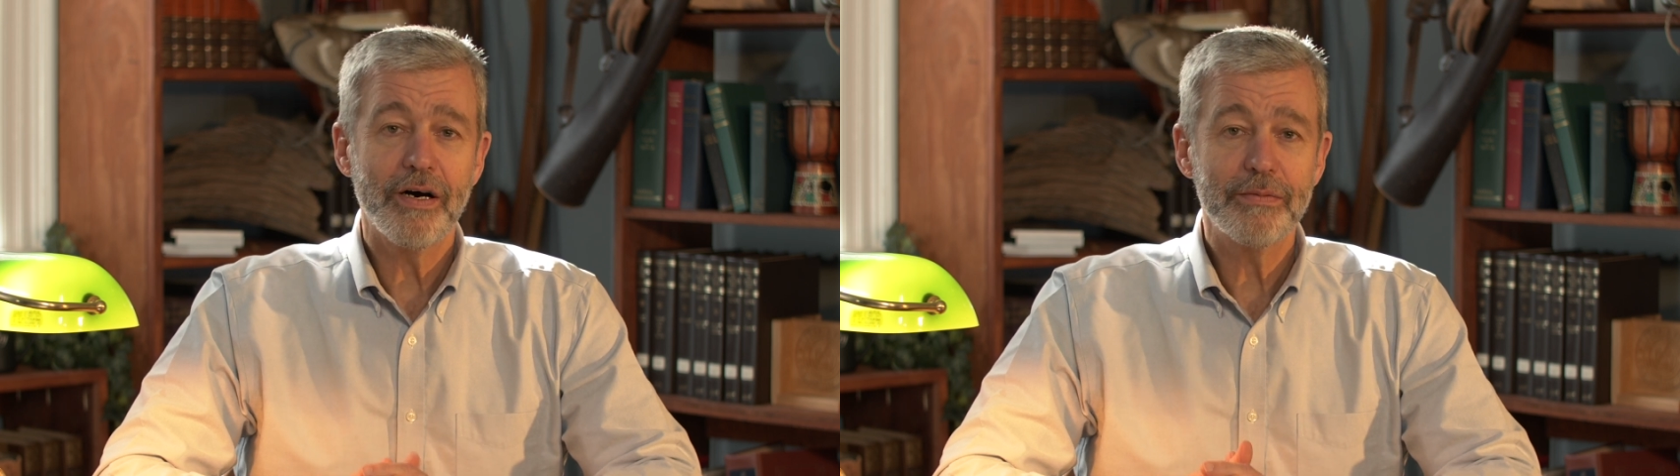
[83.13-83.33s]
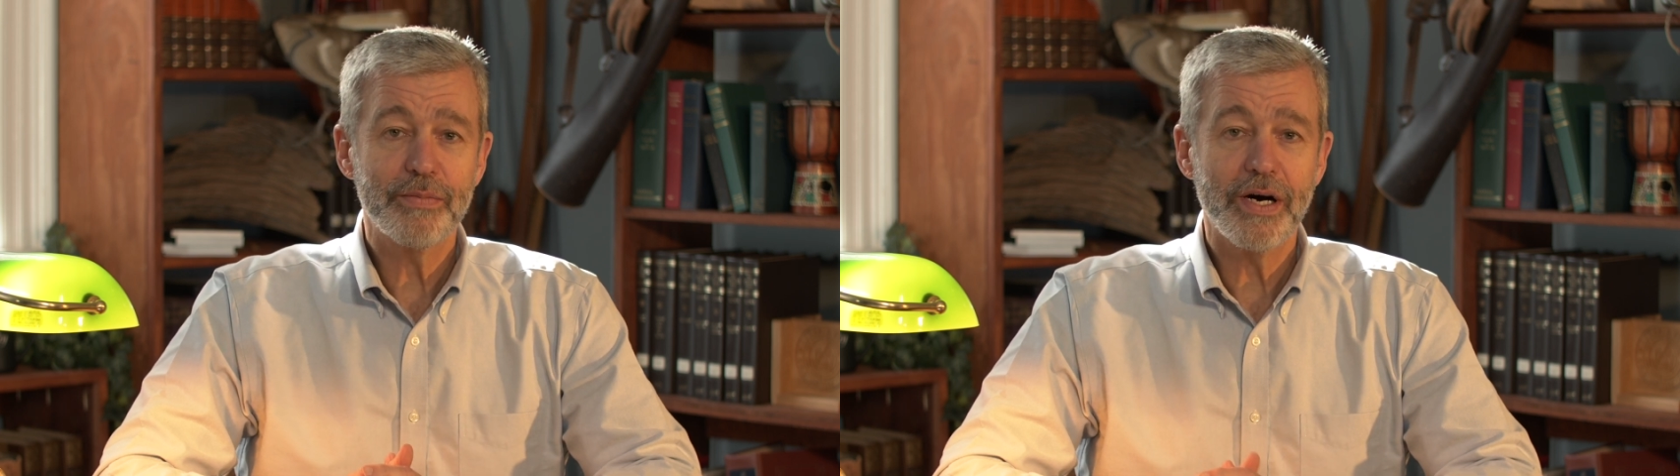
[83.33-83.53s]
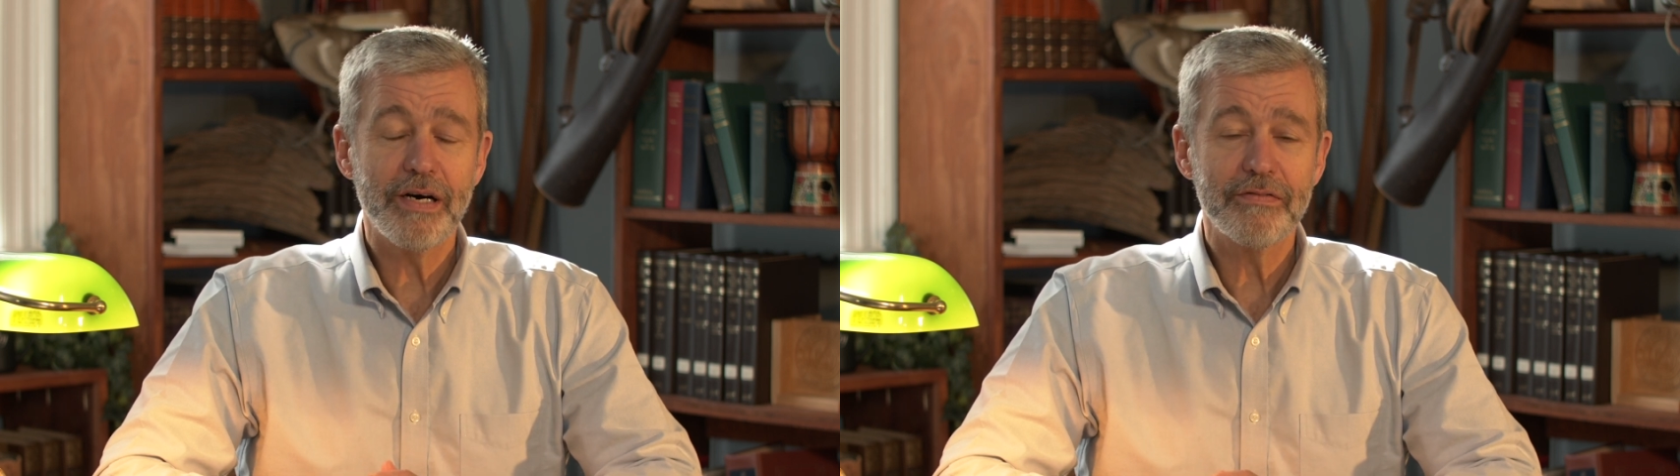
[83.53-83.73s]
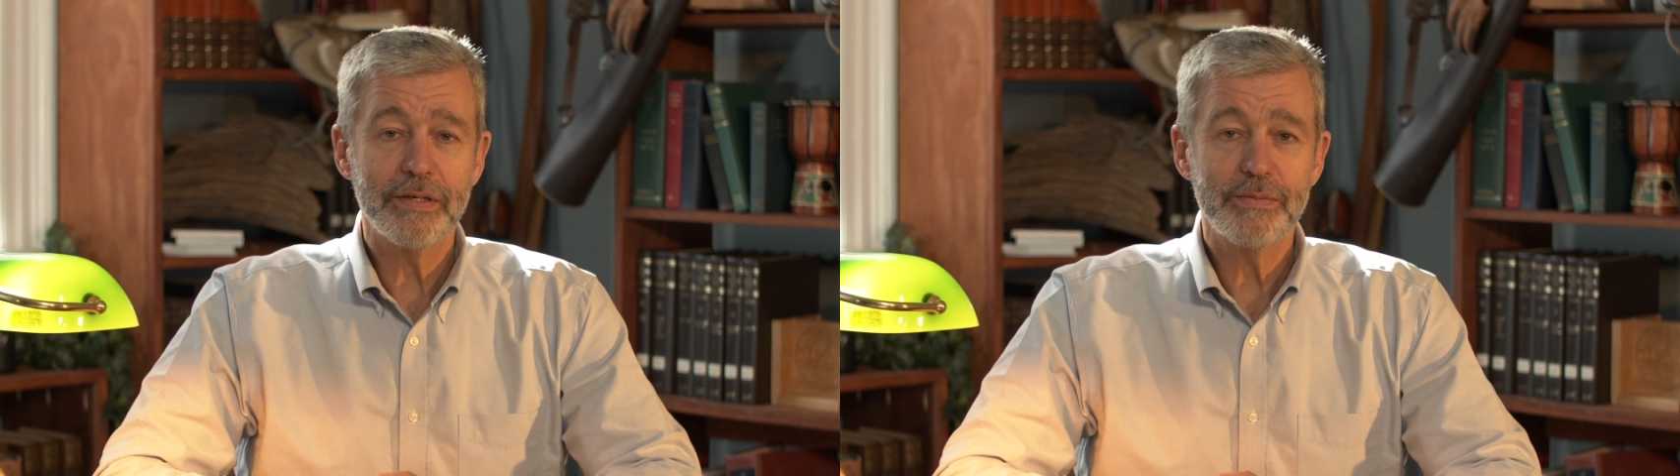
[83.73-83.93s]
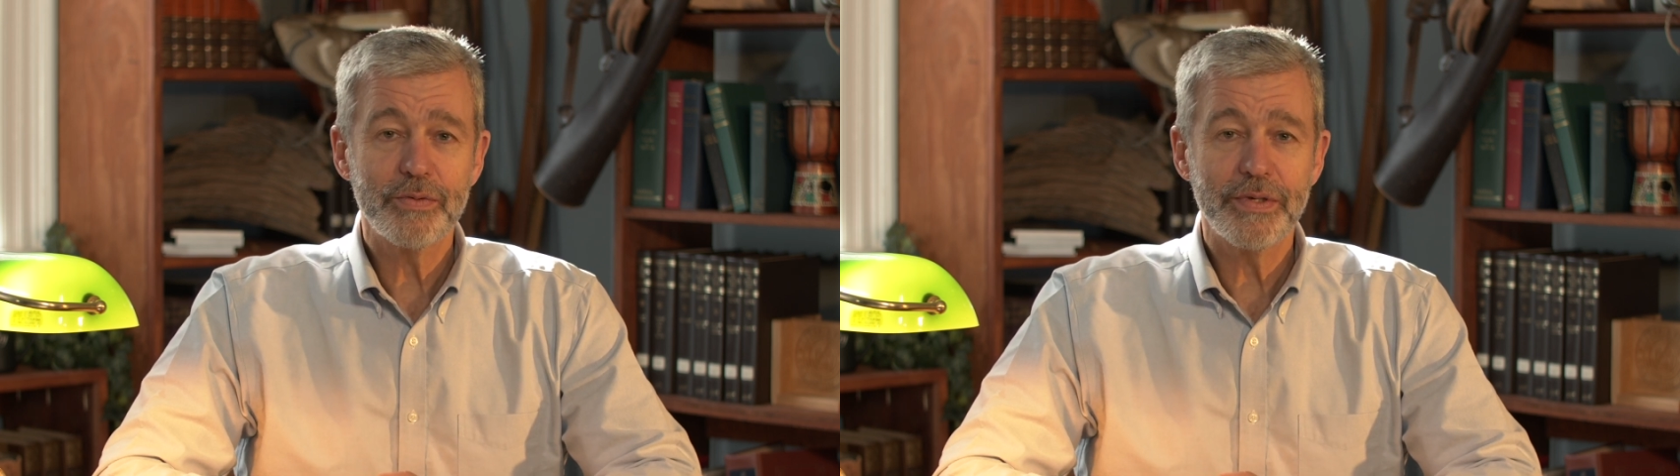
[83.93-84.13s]
on
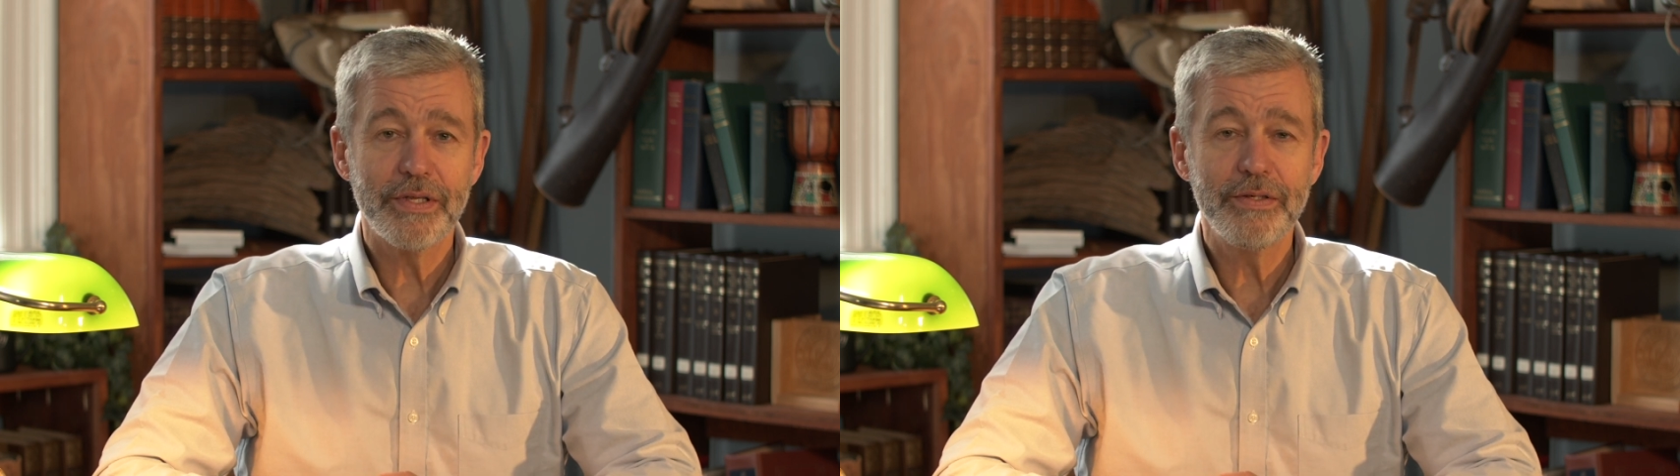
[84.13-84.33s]
Proverbs with a